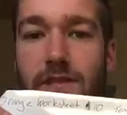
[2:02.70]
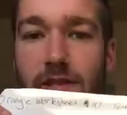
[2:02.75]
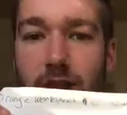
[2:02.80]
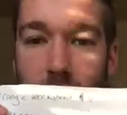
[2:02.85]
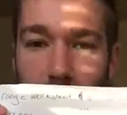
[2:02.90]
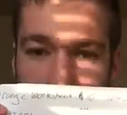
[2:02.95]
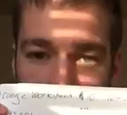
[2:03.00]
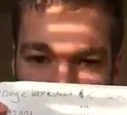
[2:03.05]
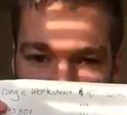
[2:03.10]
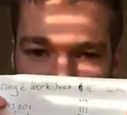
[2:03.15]
is
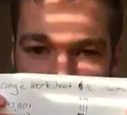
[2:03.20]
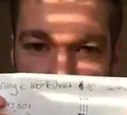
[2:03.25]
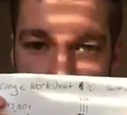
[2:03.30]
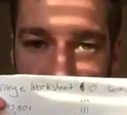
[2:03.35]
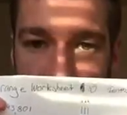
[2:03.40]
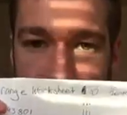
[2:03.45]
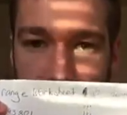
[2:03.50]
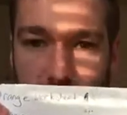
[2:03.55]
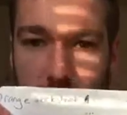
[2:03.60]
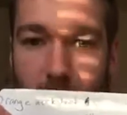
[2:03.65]

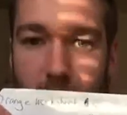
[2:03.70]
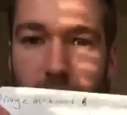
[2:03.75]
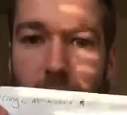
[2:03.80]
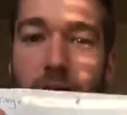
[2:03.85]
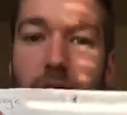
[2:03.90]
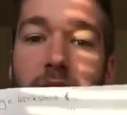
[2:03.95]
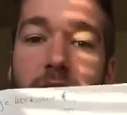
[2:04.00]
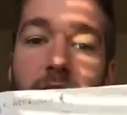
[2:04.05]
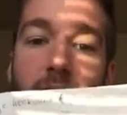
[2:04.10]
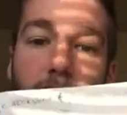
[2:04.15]
100,000,
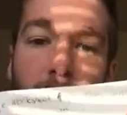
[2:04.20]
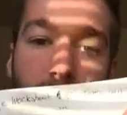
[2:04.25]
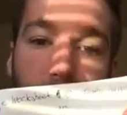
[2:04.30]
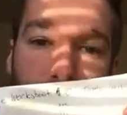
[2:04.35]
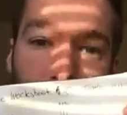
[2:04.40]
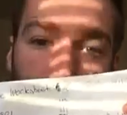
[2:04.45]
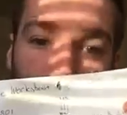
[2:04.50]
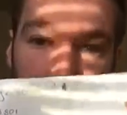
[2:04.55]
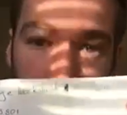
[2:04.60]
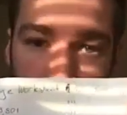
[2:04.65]
and then a
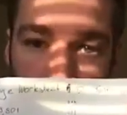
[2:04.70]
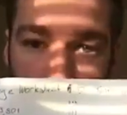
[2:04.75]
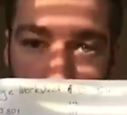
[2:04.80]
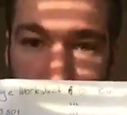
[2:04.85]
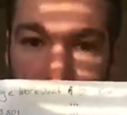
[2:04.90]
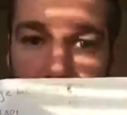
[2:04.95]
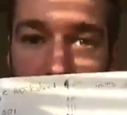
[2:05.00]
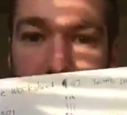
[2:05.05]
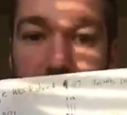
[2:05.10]
million,